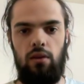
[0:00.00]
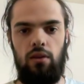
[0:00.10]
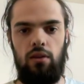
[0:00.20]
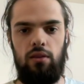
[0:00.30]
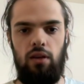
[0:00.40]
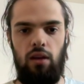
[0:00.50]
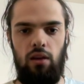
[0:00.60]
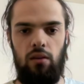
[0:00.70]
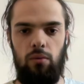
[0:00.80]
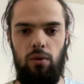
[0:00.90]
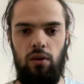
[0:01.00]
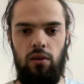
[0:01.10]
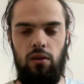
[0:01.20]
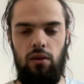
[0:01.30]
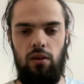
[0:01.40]
Second one
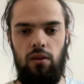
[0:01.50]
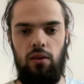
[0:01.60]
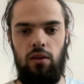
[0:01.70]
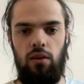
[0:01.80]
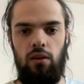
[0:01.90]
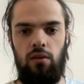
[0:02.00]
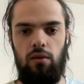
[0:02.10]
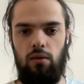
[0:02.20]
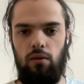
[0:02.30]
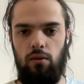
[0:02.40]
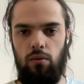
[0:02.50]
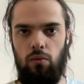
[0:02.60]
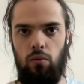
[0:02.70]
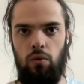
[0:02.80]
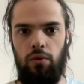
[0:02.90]
is the
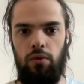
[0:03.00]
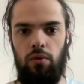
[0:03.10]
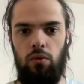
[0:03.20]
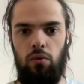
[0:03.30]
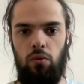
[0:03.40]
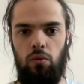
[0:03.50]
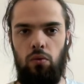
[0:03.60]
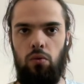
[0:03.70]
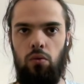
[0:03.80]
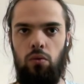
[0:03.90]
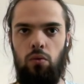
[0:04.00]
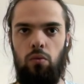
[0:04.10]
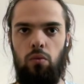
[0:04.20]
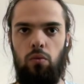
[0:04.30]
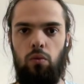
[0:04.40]
what you
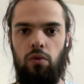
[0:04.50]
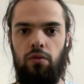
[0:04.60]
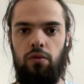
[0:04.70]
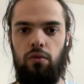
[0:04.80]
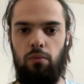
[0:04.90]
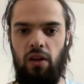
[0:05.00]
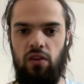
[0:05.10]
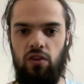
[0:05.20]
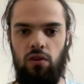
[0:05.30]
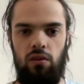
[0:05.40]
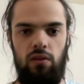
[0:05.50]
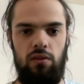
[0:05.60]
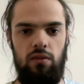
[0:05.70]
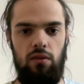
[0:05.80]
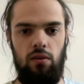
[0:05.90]
want to match.
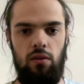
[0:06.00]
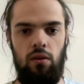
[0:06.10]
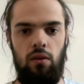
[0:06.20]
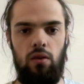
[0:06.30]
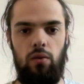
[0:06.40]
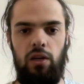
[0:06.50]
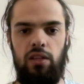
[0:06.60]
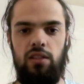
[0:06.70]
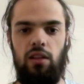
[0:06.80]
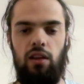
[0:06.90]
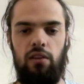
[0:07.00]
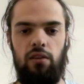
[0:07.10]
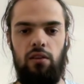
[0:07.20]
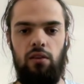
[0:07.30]
It's a query selector.